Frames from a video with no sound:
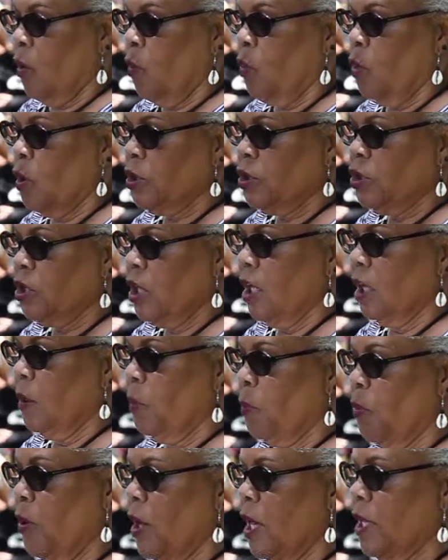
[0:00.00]
which shall
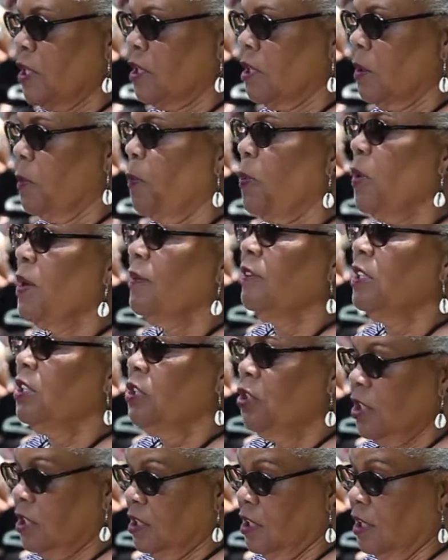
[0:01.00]
abridge the
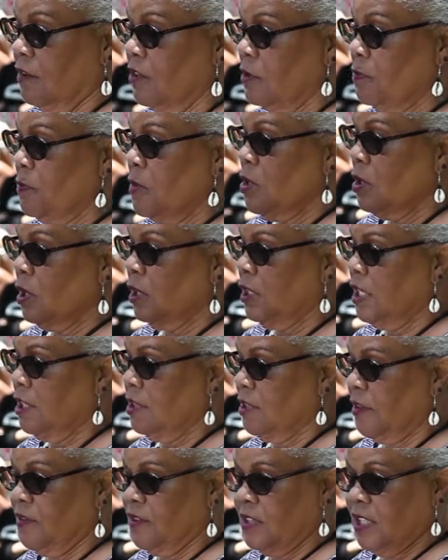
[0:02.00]
privileges of
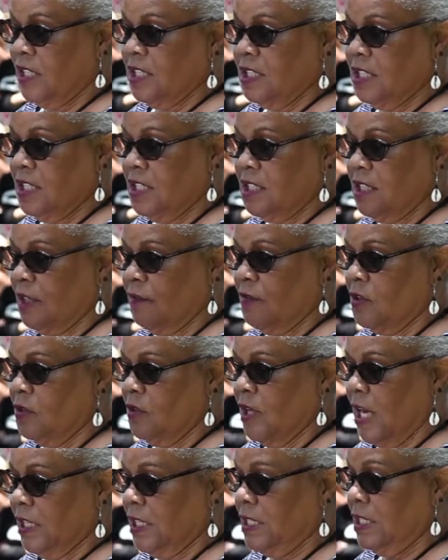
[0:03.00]
immunities of citizens of the
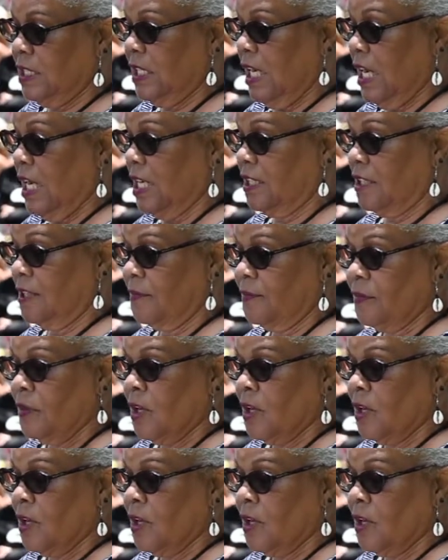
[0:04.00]
United States.